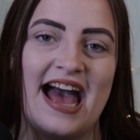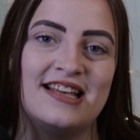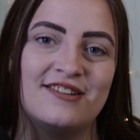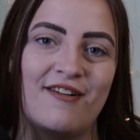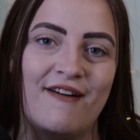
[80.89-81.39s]

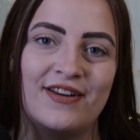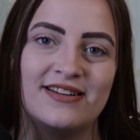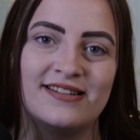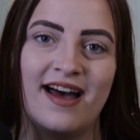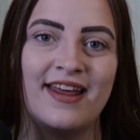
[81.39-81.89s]
As a graphic
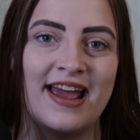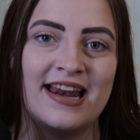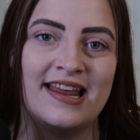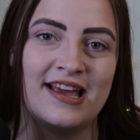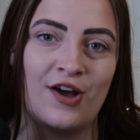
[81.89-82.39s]
designer
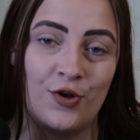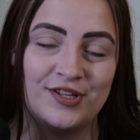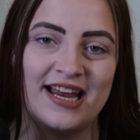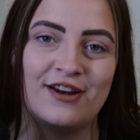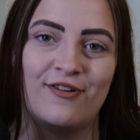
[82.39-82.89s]
and
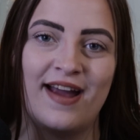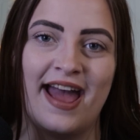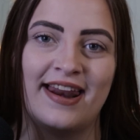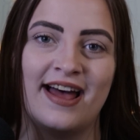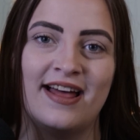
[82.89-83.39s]
content
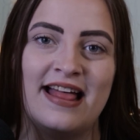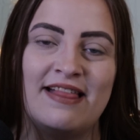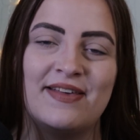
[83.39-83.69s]
creator,